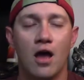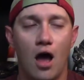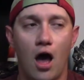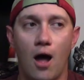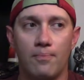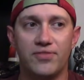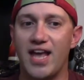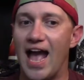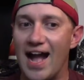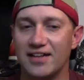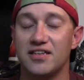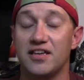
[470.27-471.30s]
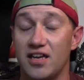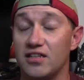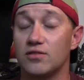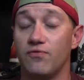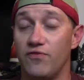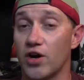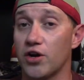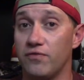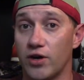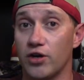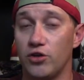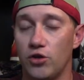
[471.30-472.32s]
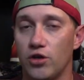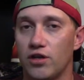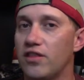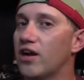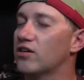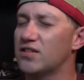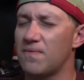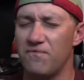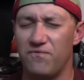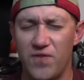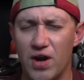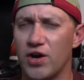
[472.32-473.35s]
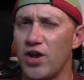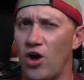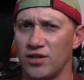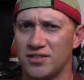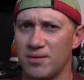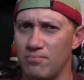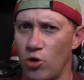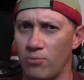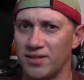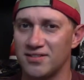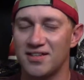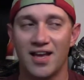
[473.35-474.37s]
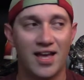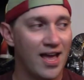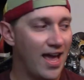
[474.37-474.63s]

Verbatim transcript: The acting is very, very good. There are some very haunting moments.